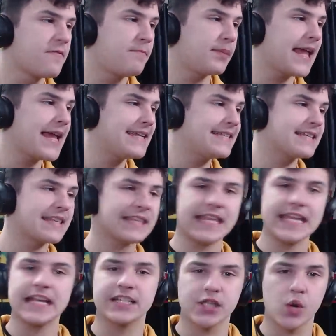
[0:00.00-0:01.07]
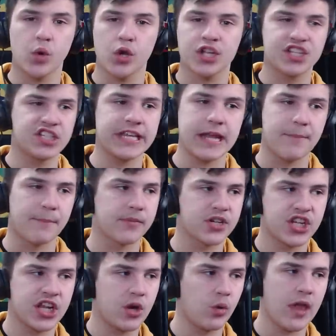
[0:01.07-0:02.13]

places and things I want to see in Brazil.